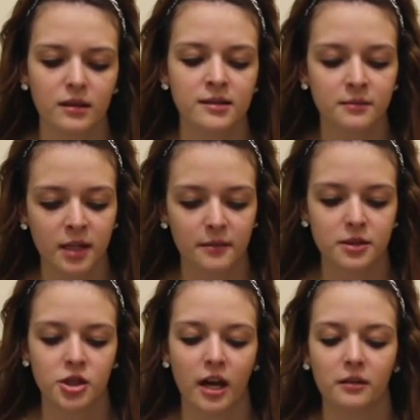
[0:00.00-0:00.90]

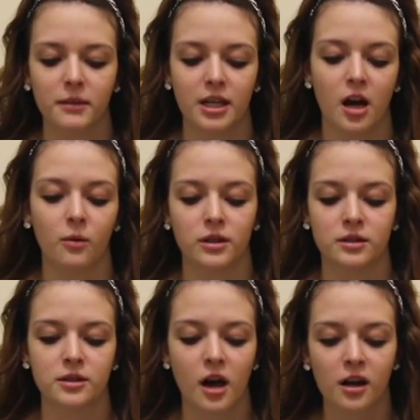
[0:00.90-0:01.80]
Sometimes a child may not want
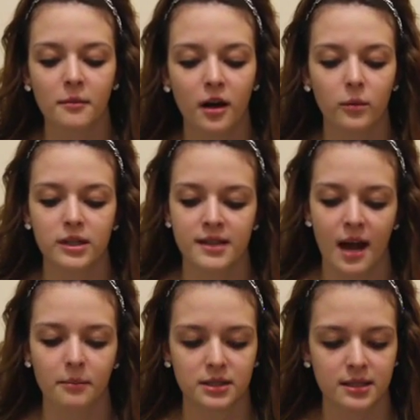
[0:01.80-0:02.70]
to talk about what has
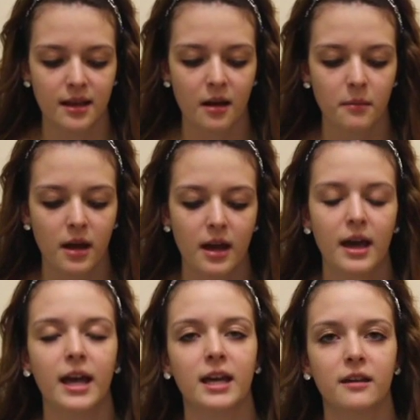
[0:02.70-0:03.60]
happened to them,
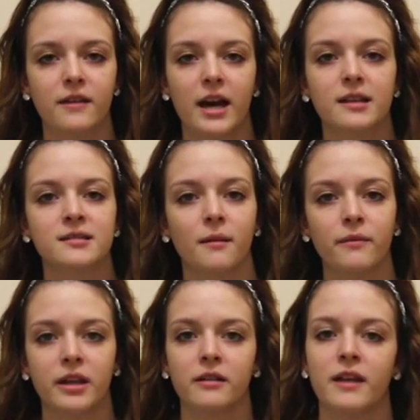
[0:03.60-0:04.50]
and that is
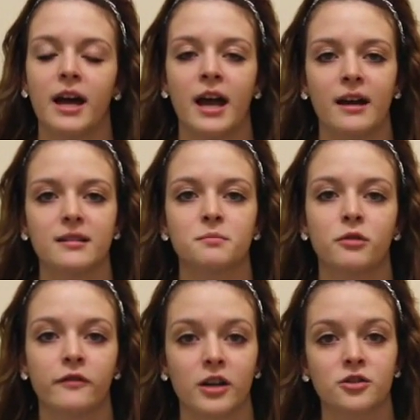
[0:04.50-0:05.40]
something that as
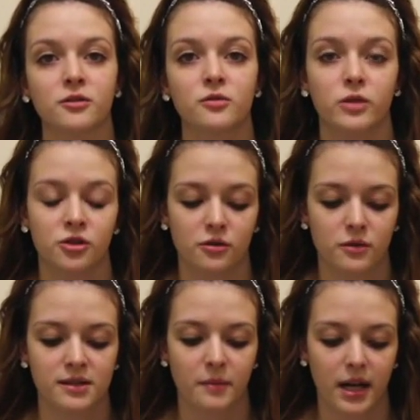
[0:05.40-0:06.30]
professionals we should
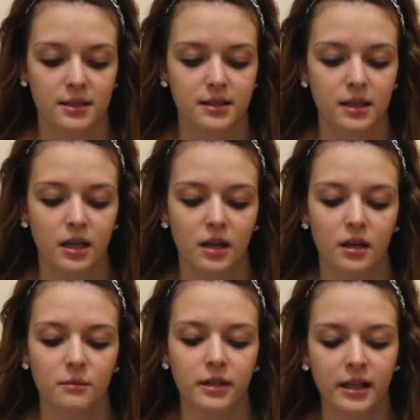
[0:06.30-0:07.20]
respect.
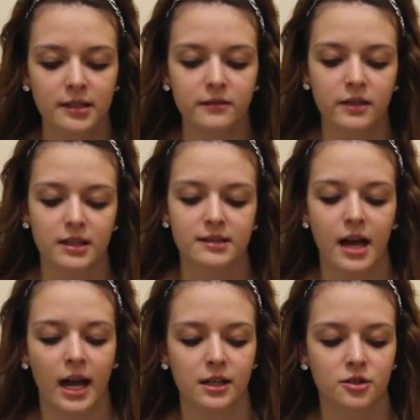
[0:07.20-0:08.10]
Because of
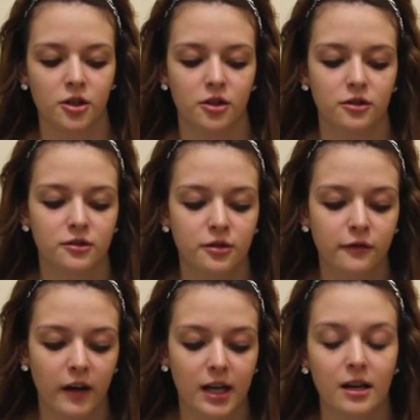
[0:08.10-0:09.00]
this, I turned to
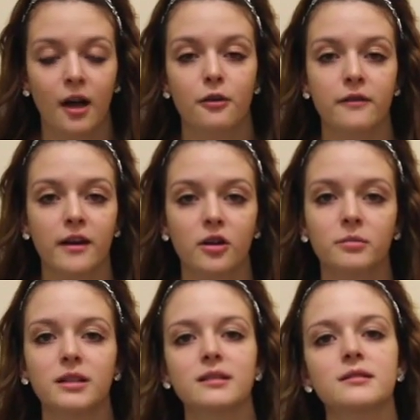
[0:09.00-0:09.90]
find other
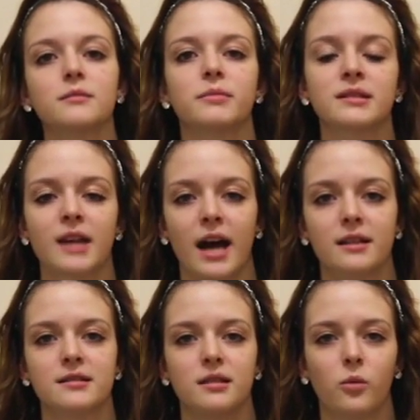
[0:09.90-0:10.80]
therapies
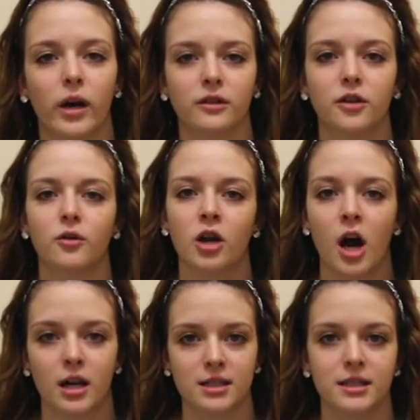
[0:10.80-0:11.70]
besides the well-known
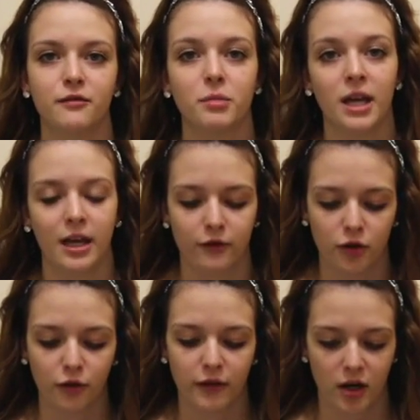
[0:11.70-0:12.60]
cognitive
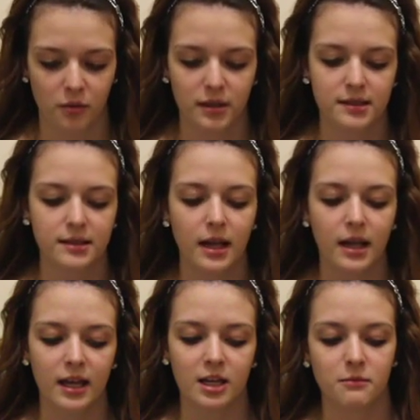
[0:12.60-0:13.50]
behavioral therapies.
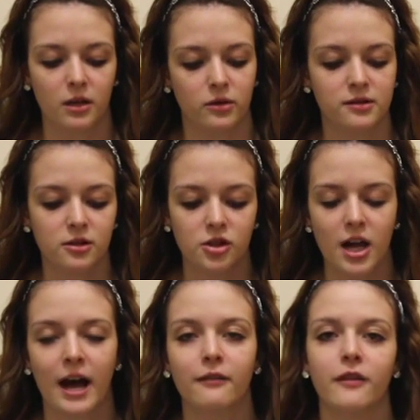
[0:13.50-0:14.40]
In my
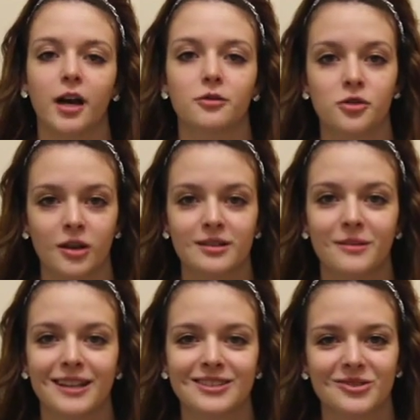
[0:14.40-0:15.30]
research, I found
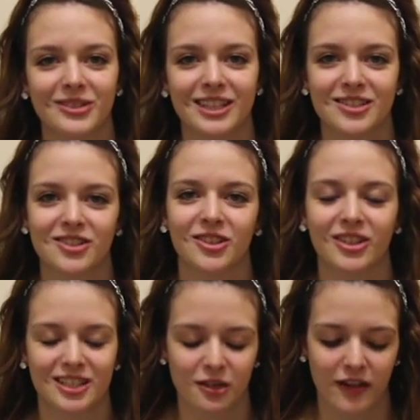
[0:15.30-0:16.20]
trust-based
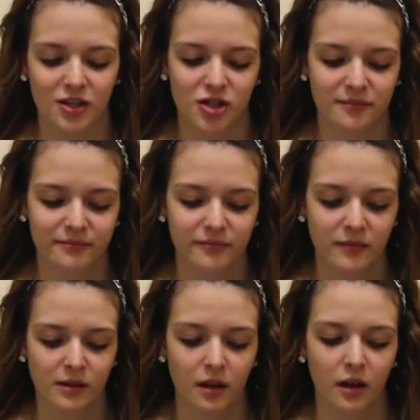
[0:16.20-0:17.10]
relational intervention.
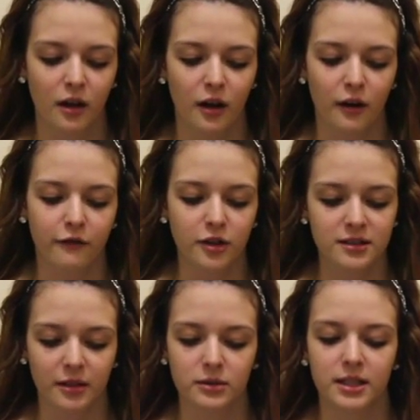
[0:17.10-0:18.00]

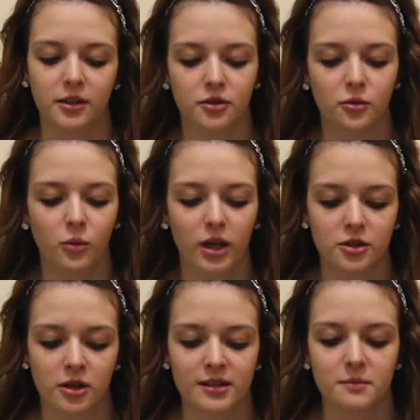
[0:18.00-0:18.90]
First, I will tell you
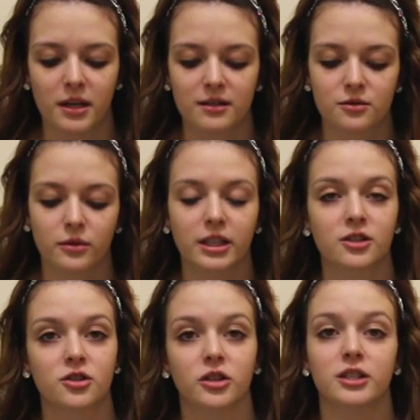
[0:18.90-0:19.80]
what trust-based
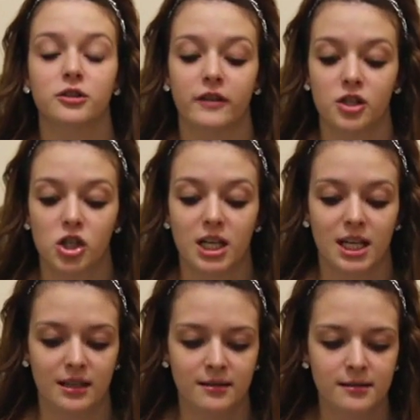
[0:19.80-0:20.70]
relational intervention
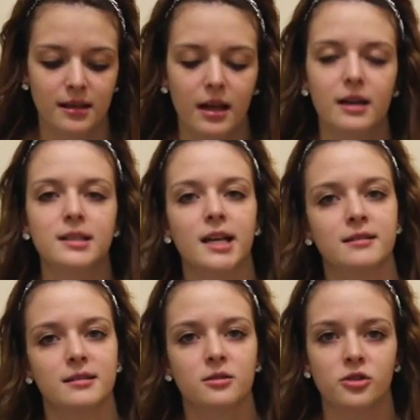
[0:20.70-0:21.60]
is.
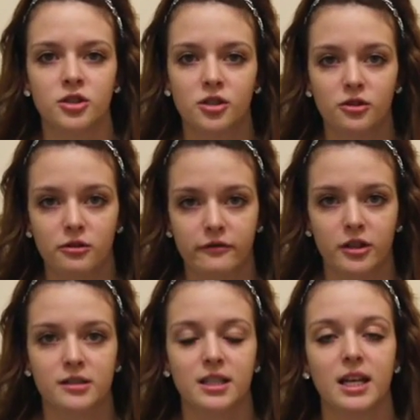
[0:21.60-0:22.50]
Texas Christian
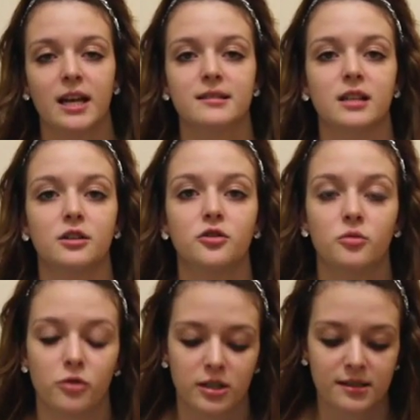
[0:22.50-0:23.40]
University has done
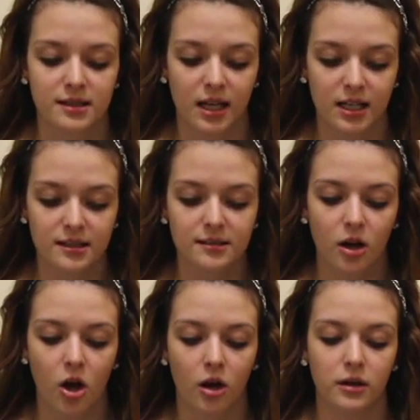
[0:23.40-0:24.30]
numerous
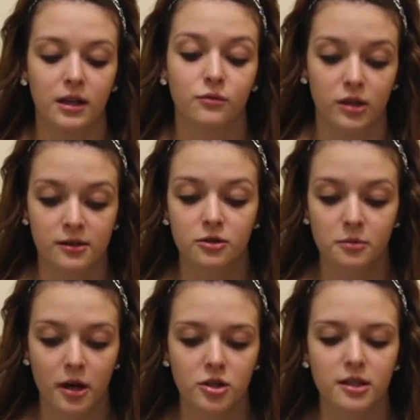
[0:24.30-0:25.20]
studies in
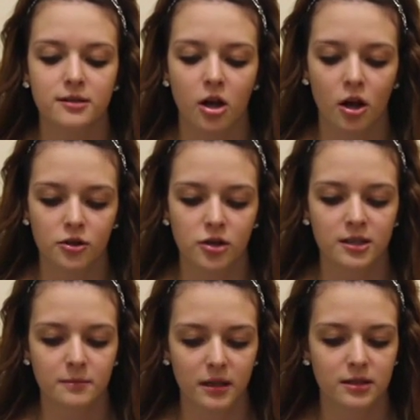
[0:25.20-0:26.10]
research projects on
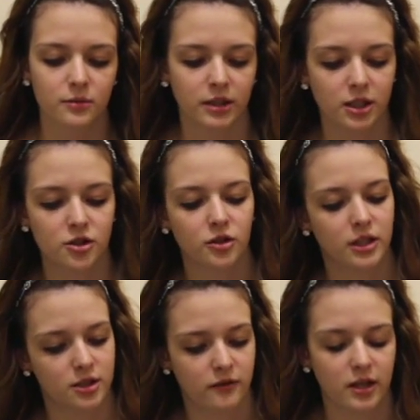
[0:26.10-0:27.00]
trust-based
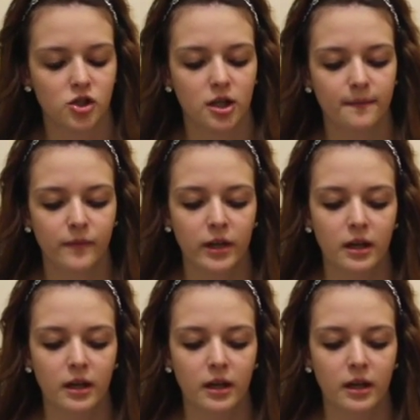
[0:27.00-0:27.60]
relational intervention.